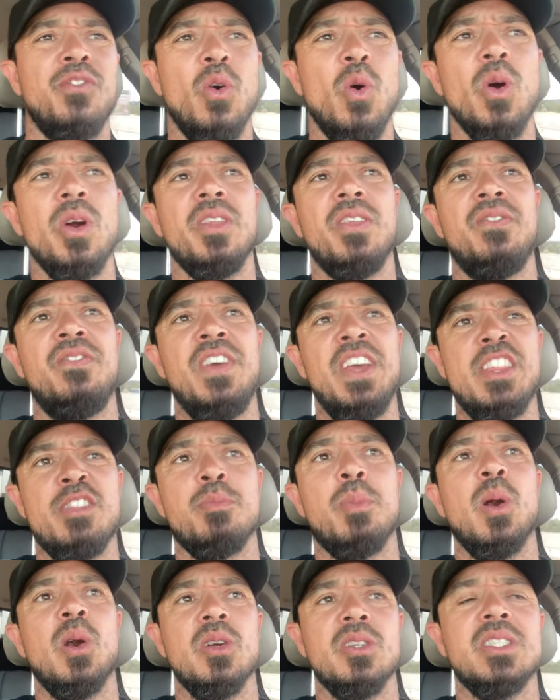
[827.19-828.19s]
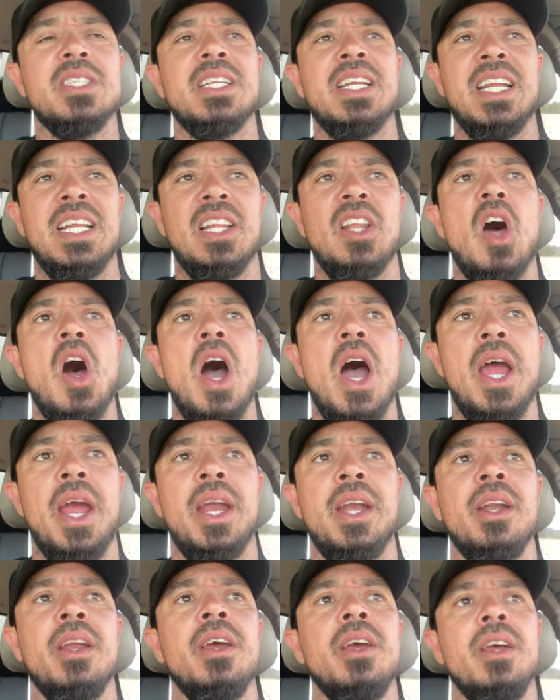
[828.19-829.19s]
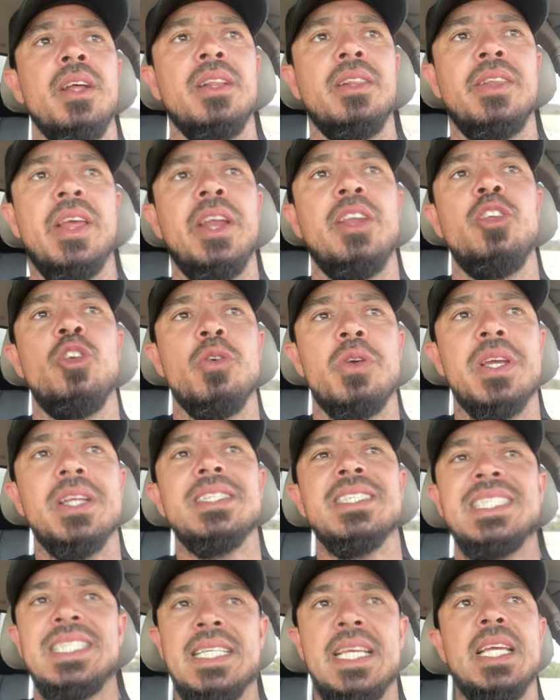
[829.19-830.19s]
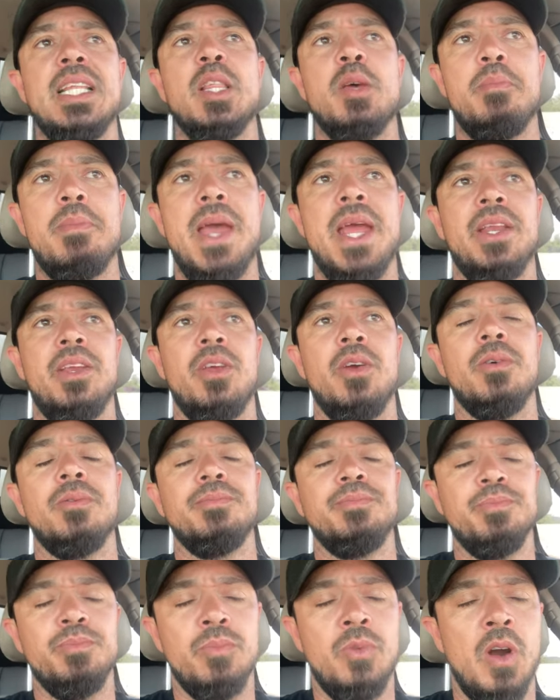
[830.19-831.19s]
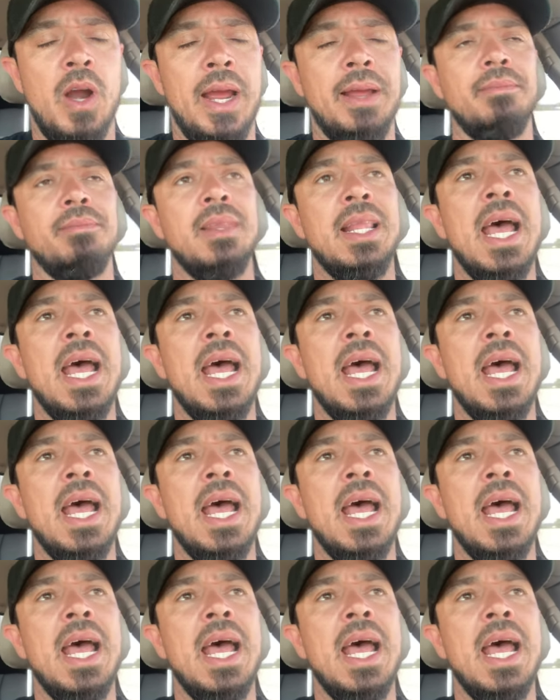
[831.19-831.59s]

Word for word: fourth, fifth person in line, then you can see the menu. Right.